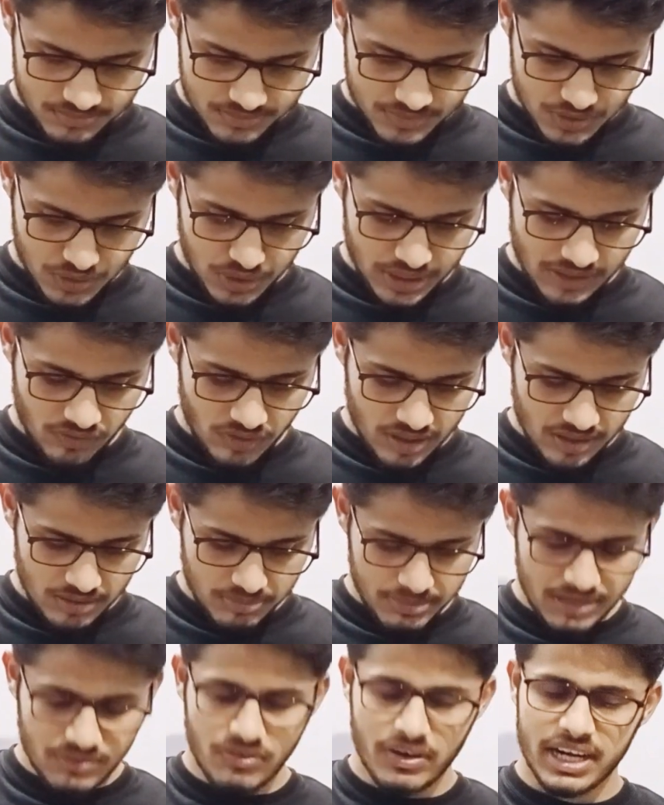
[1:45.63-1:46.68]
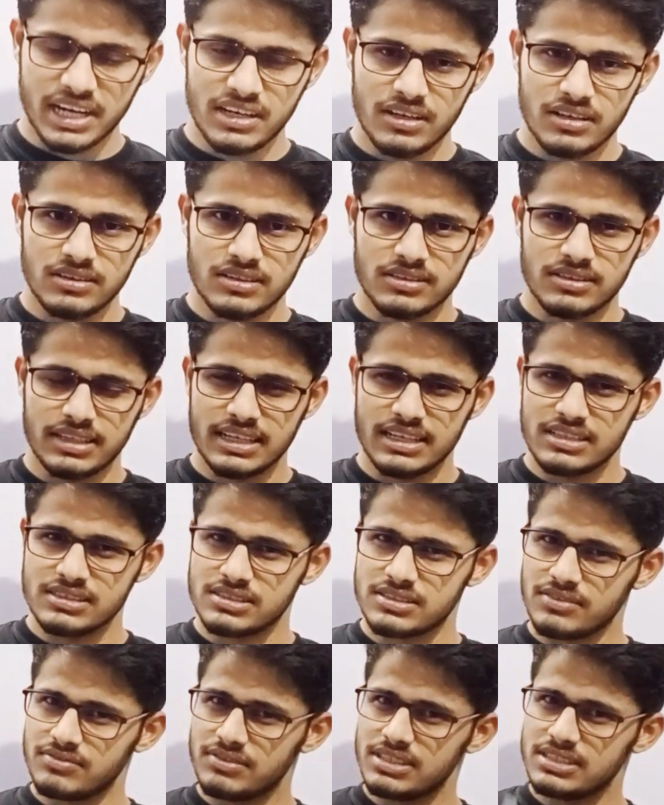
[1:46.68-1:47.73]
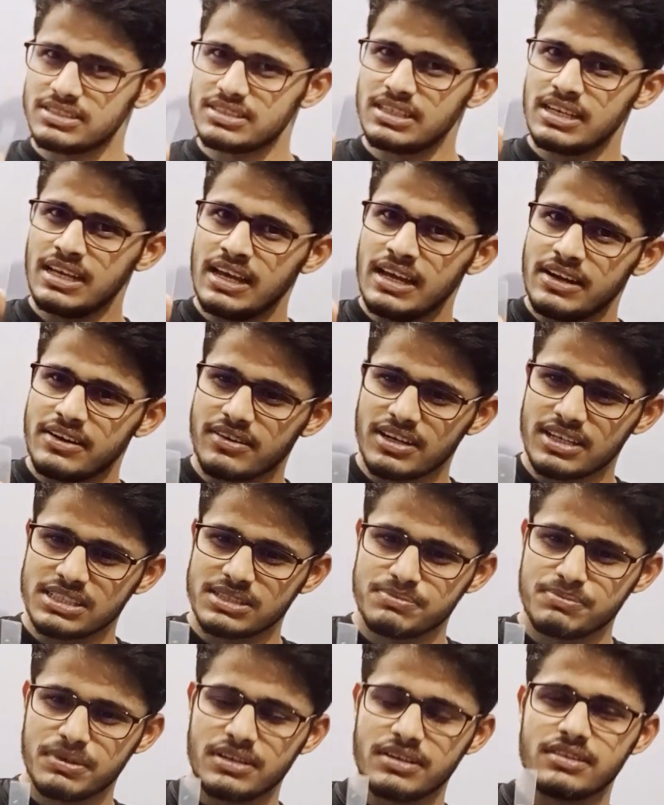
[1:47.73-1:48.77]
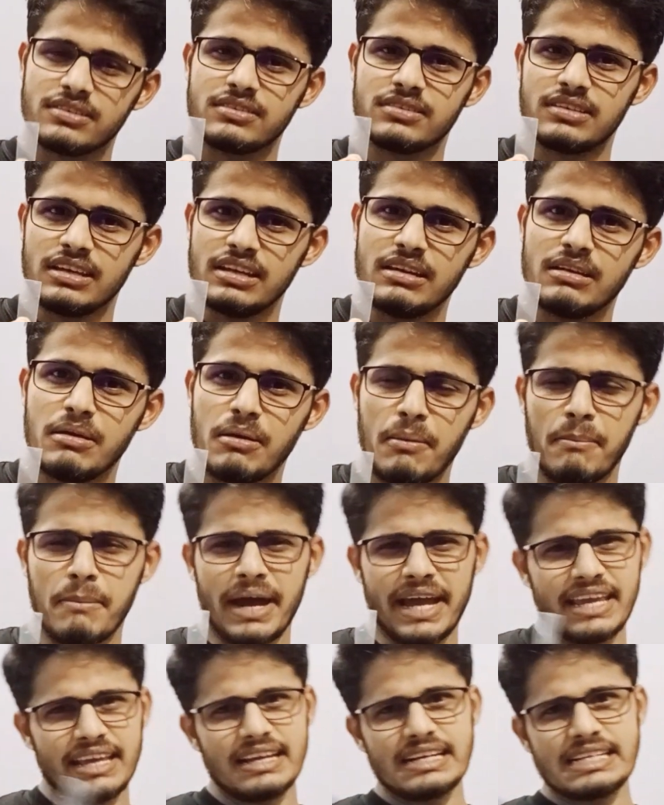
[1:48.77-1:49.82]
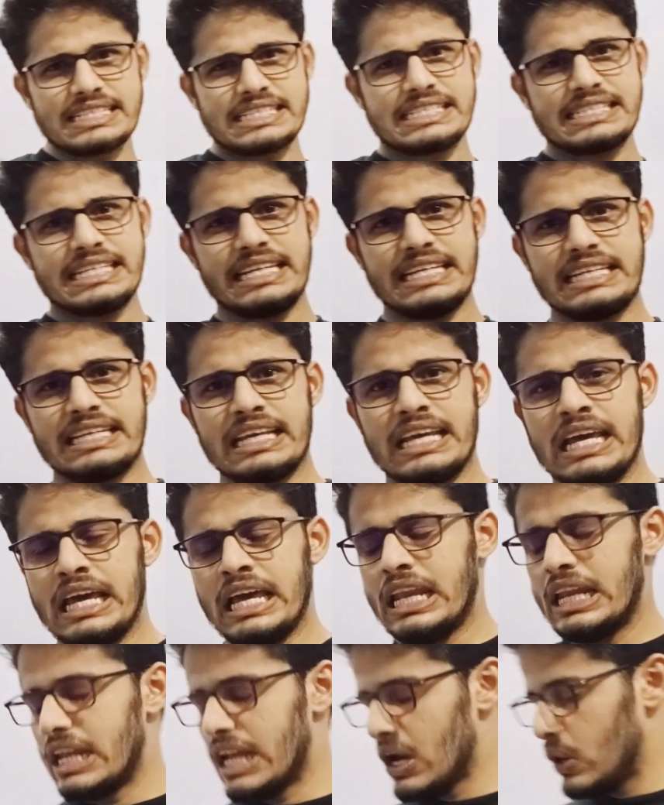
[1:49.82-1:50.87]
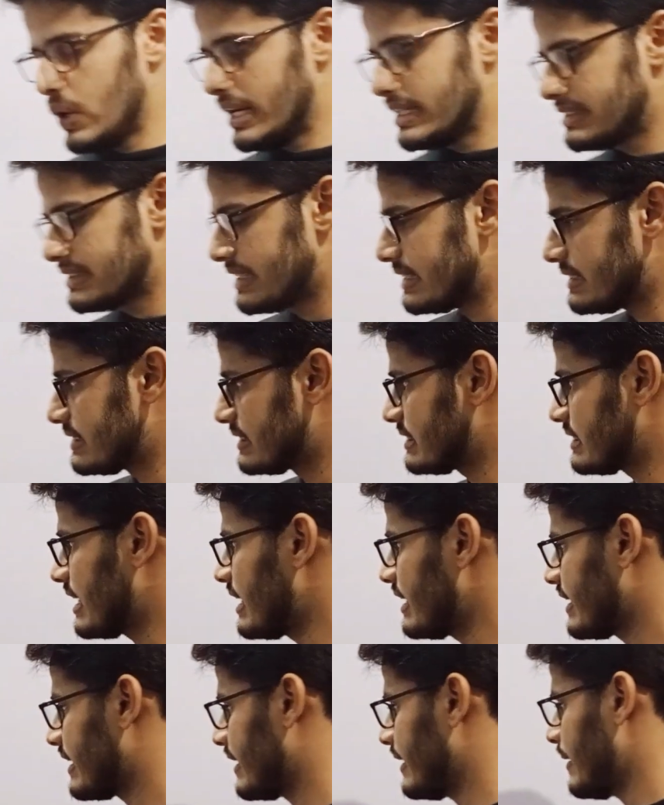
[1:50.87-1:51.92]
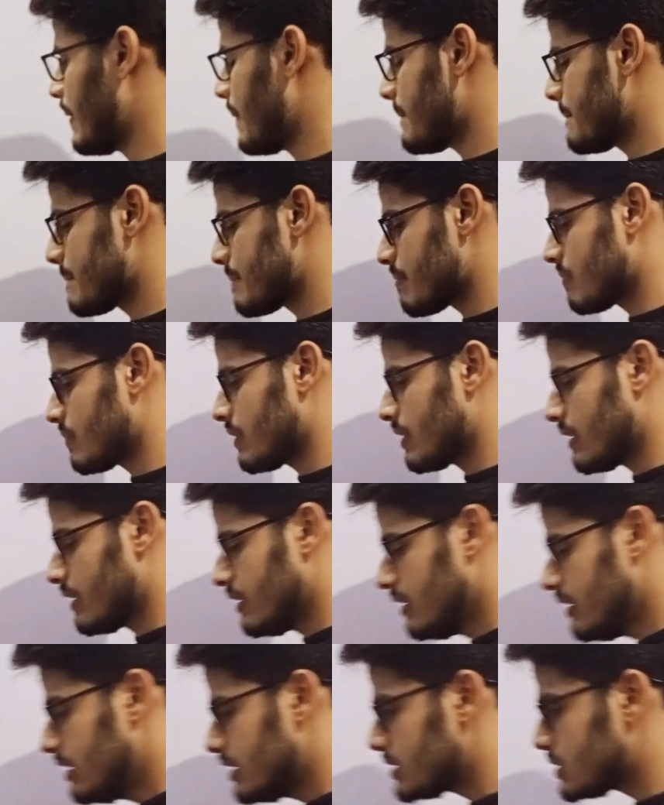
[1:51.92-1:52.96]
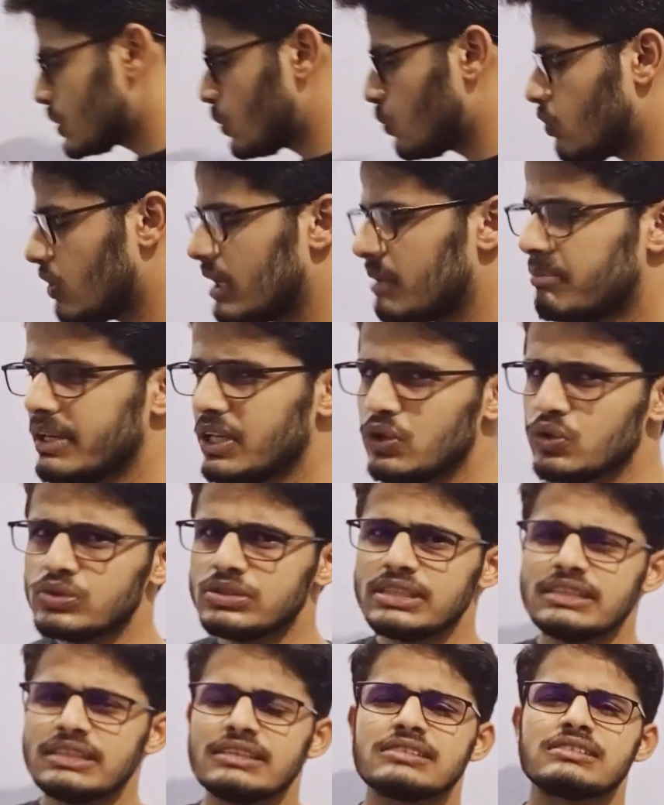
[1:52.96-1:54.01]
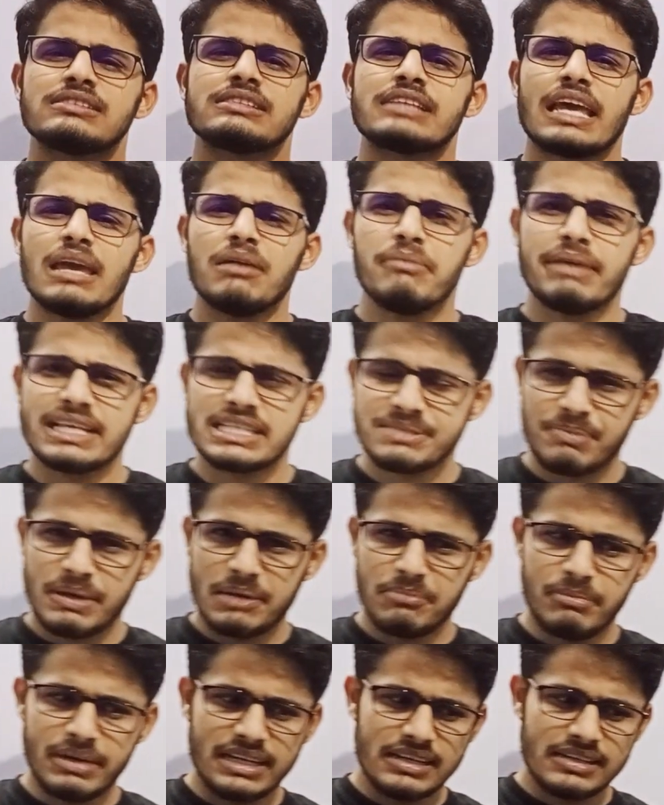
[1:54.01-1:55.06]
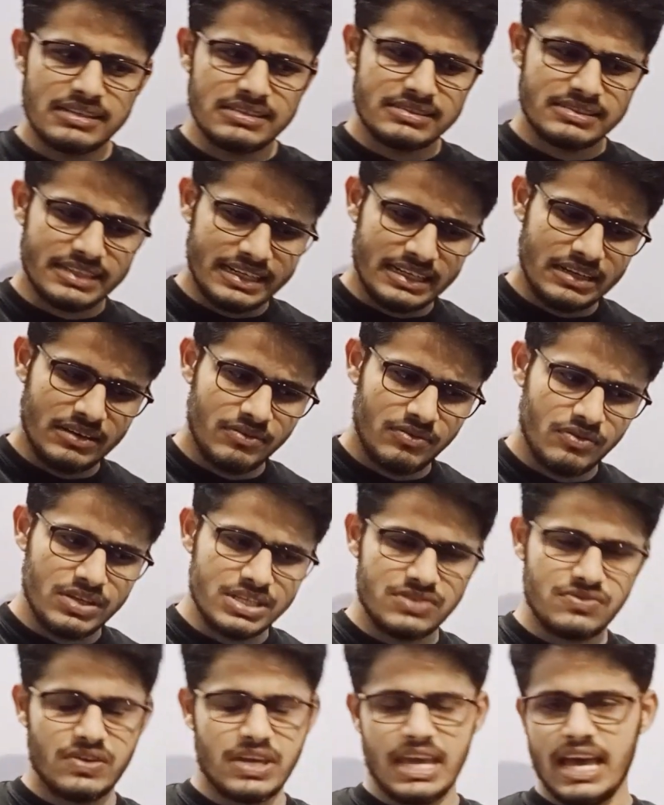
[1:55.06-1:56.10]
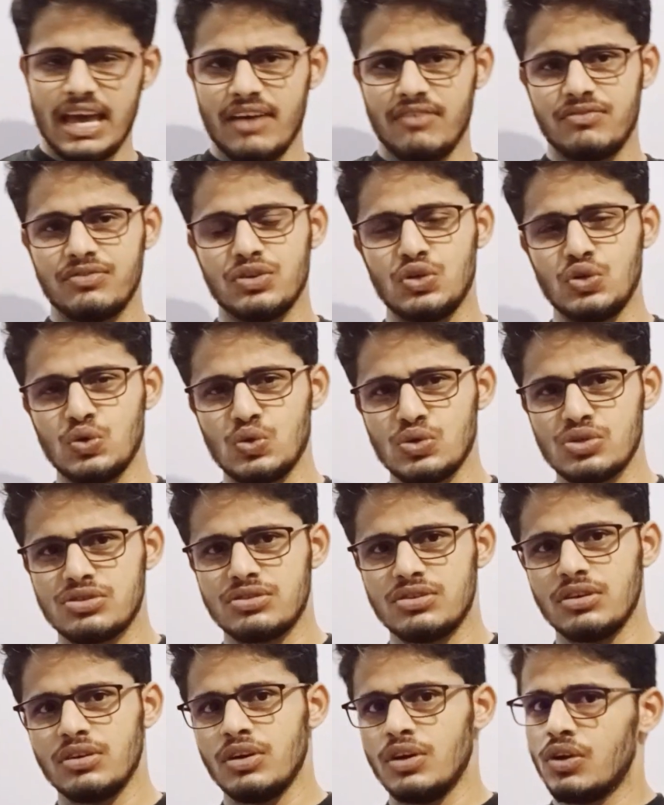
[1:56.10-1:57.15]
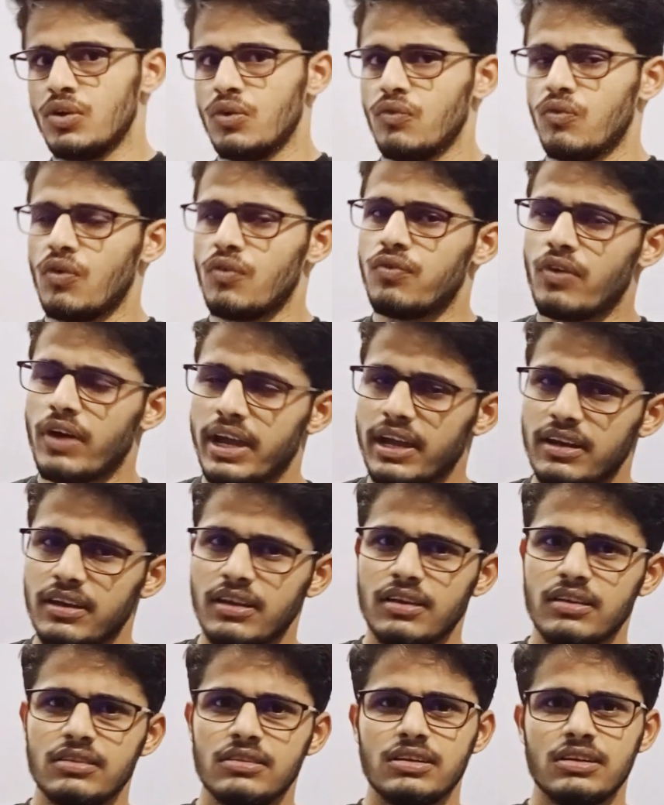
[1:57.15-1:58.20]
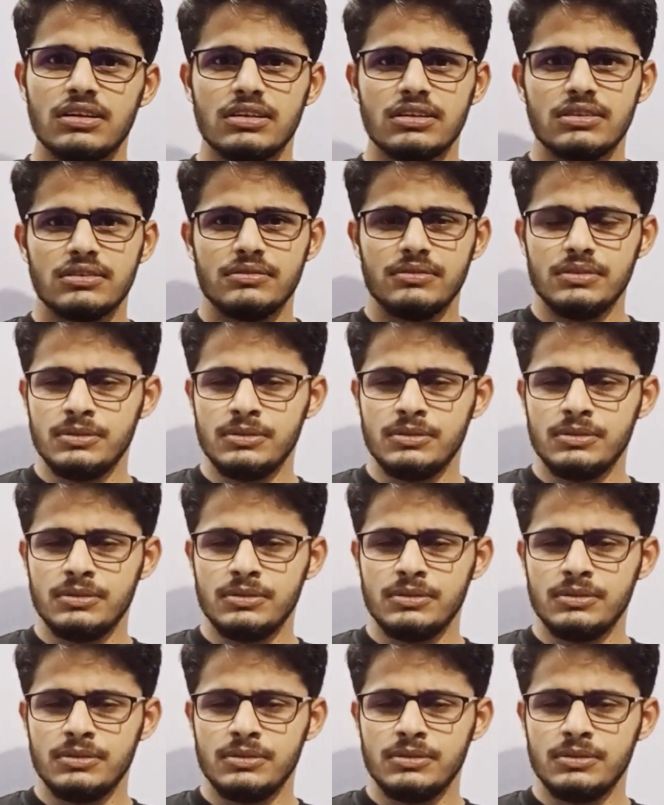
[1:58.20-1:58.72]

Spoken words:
today we will be finding the thickness of this transparent thin mica sheet. Now let's get started. So we'll be using the same experimental setup which we have used for finding the